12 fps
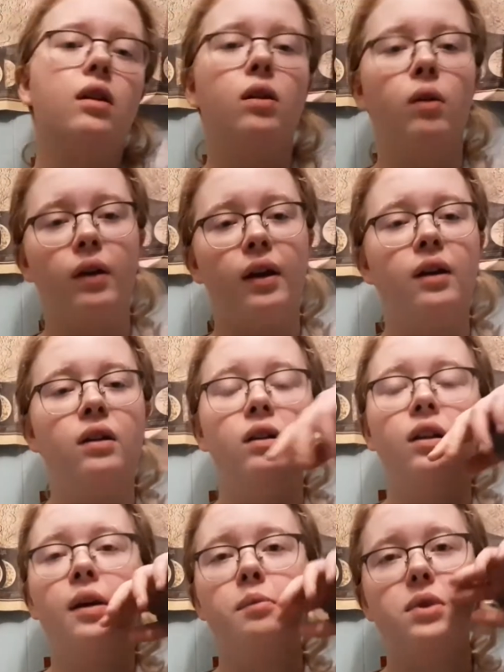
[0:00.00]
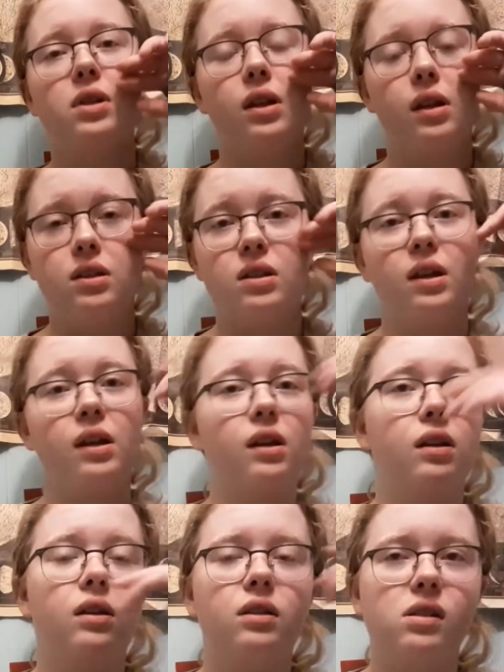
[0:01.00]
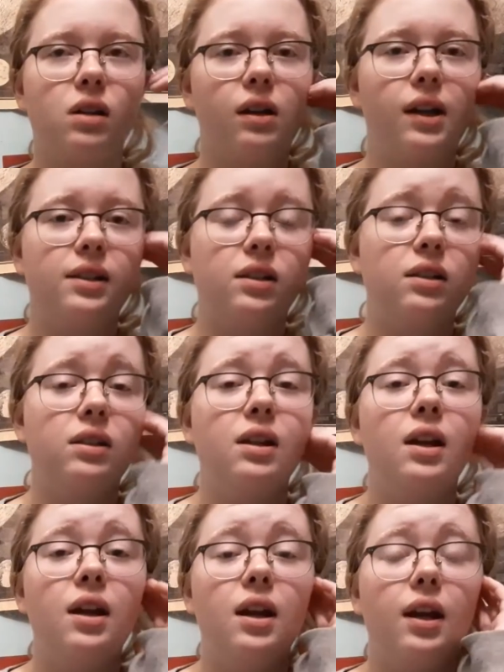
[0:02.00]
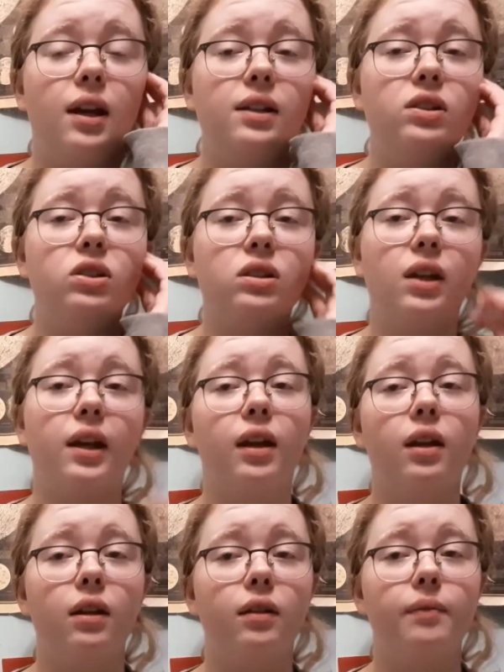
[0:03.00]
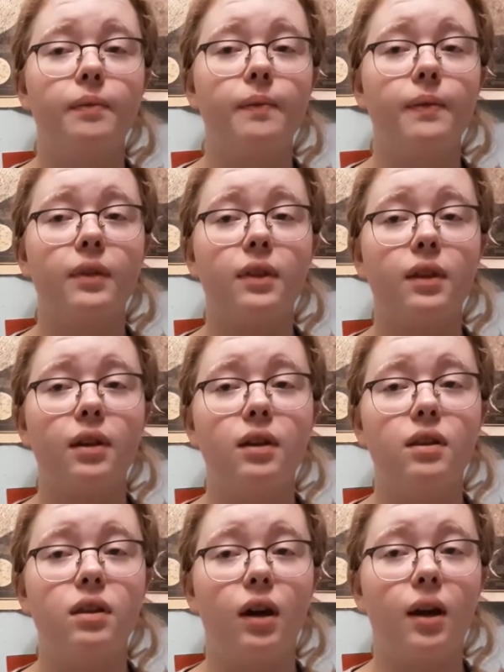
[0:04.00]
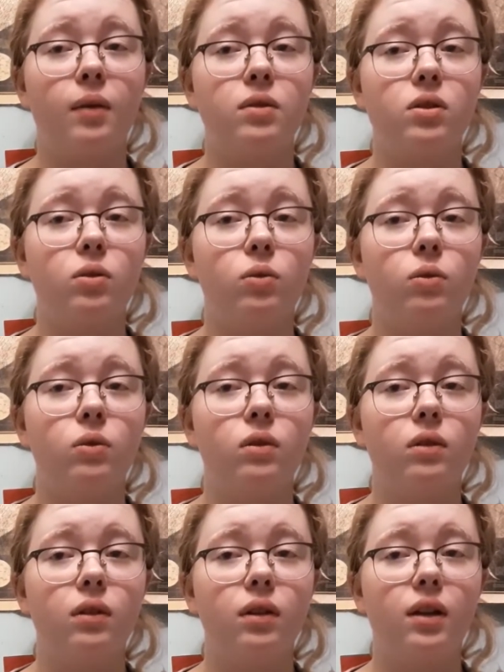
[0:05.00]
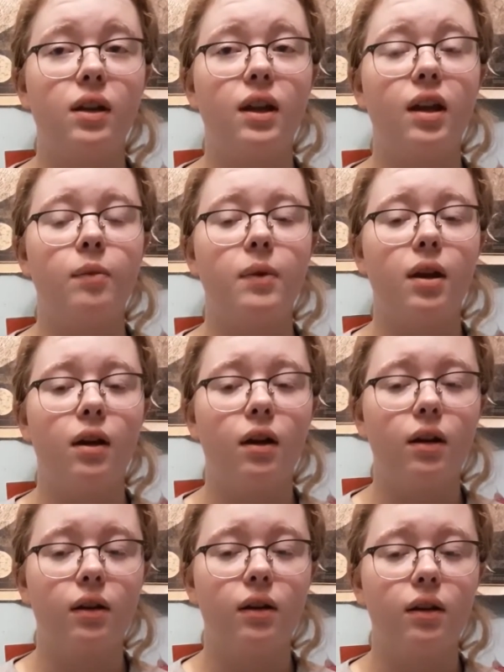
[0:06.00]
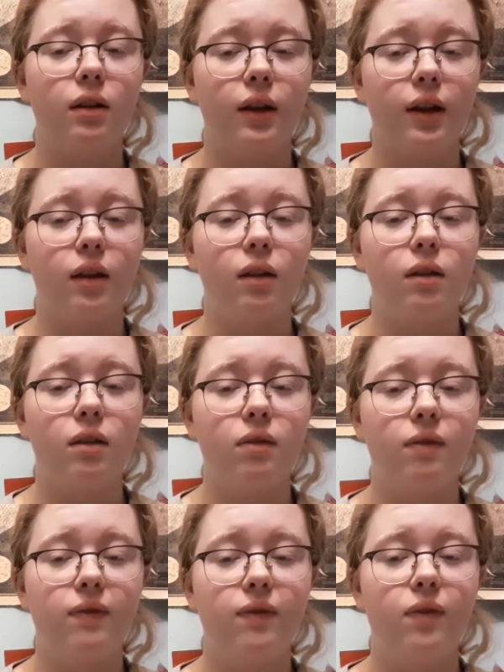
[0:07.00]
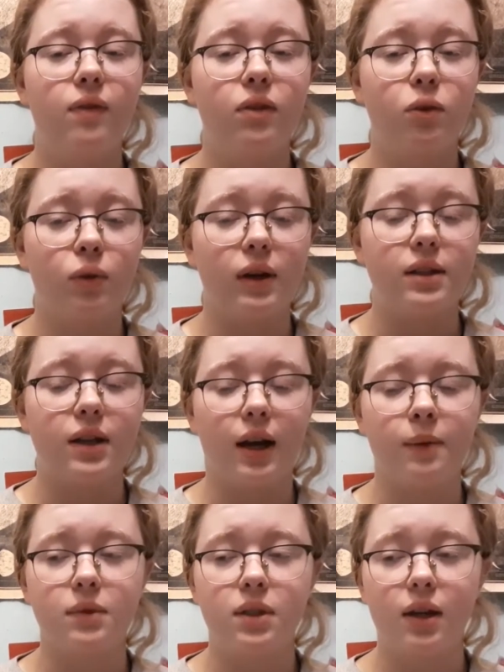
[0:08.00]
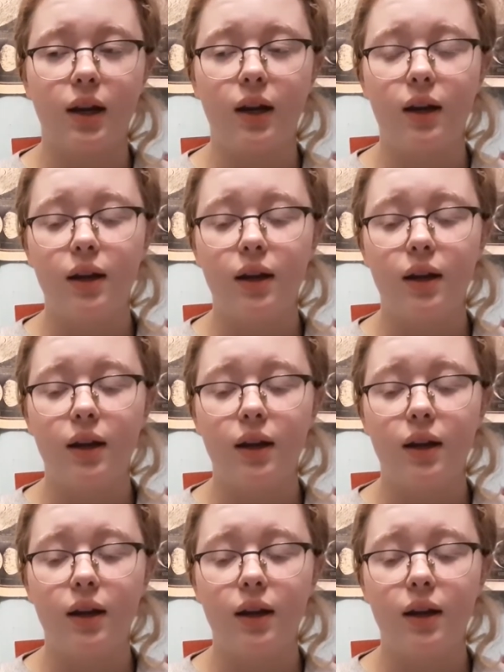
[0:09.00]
going in an ellipse because the sunglasses, and he just thought I was cool, and he gave me a hug 3 times today.